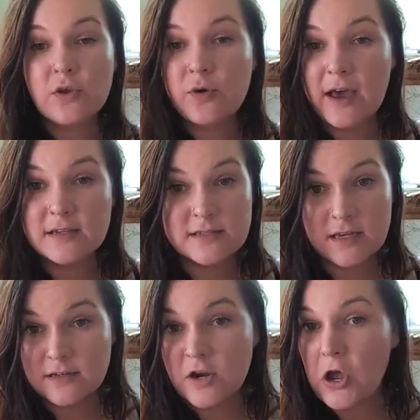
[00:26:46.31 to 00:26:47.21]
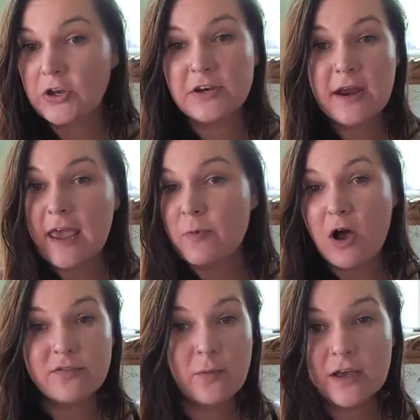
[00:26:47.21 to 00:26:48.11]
you guys can name off